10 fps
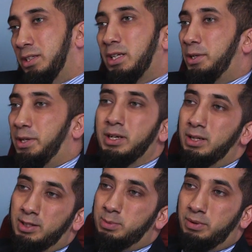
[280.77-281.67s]
declaring
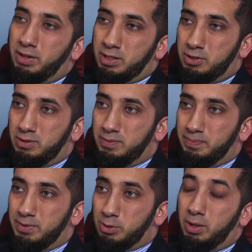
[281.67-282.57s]
Allah's perfection.
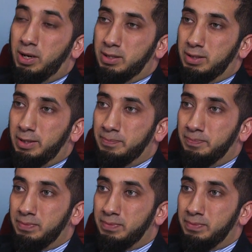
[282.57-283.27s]
Subhanallah.